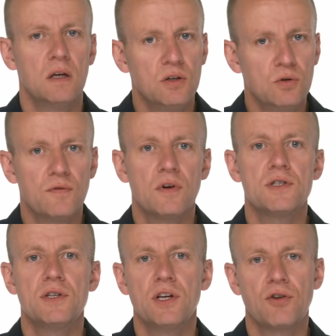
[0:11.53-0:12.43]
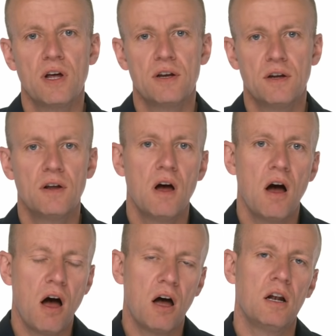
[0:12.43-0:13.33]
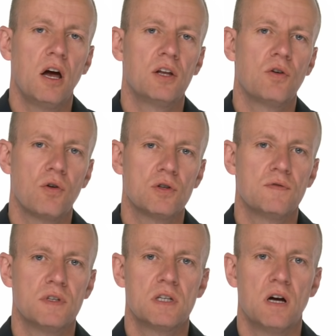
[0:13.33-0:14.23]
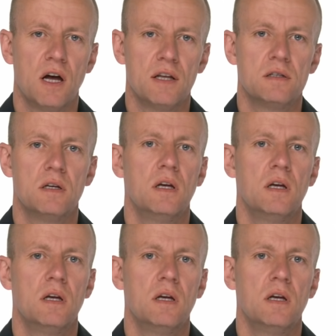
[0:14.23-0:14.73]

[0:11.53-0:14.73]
university accredited online course of its kind,